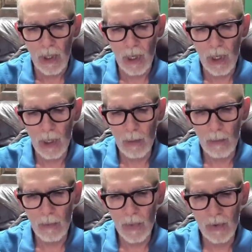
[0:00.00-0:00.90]

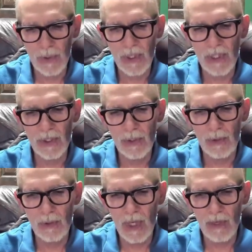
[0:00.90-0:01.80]
Those are
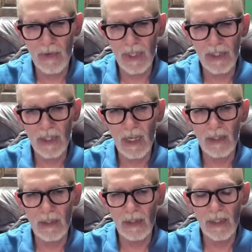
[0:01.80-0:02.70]
issues that face
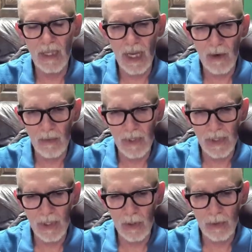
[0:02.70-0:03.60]
Texans every
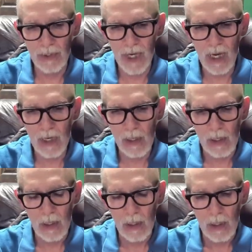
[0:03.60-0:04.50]
single day.
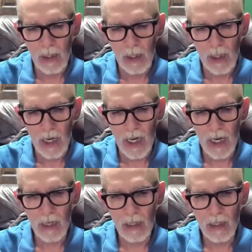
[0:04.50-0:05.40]

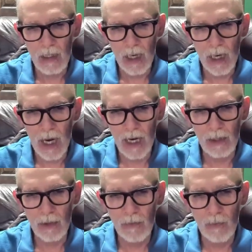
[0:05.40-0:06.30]
And I
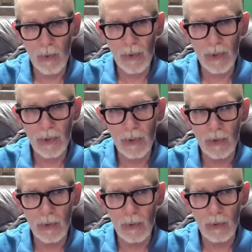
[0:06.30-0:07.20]
look forward
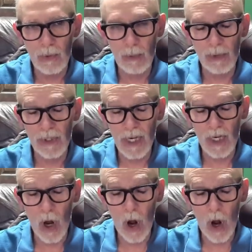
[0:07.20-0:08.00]
to representing